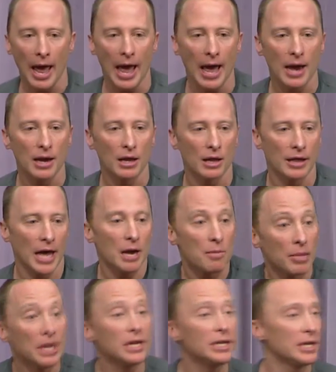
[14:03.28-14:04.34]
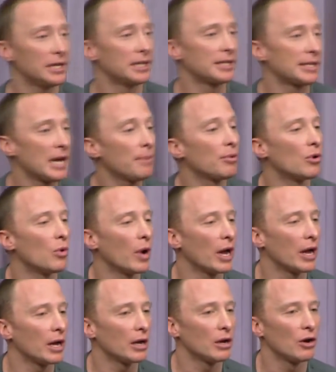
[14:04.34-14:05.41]
And that ability to step
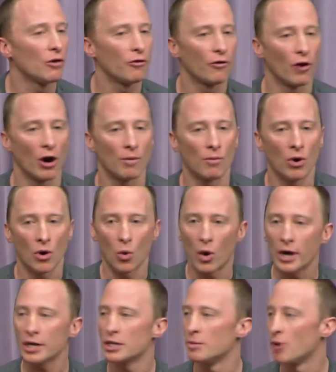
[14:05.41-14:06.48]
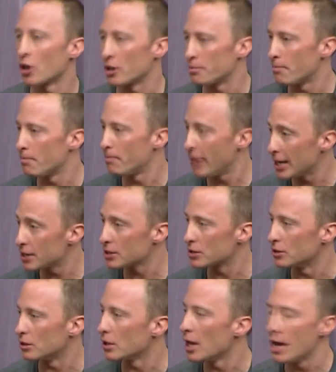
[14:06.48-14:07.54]
away from wanting to be on a
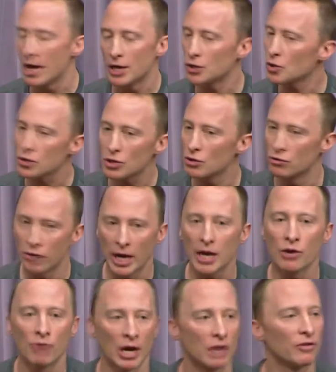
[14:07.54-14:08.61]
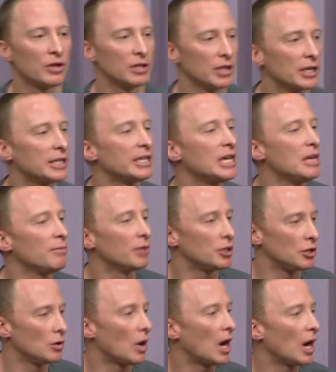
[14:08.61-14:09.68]
pedestal is also really relevant to the team
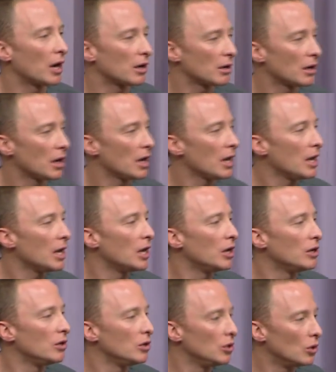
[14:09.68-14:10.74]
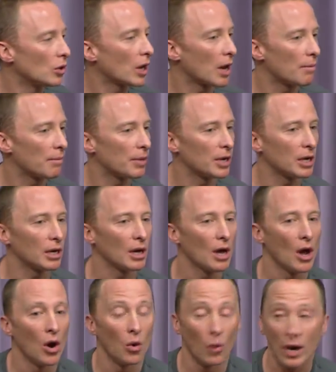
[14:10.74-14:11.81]
that you hire in your company.
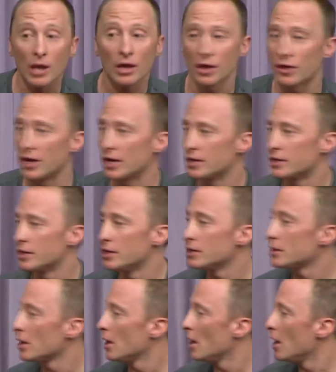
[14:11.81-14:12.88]
One of the things is,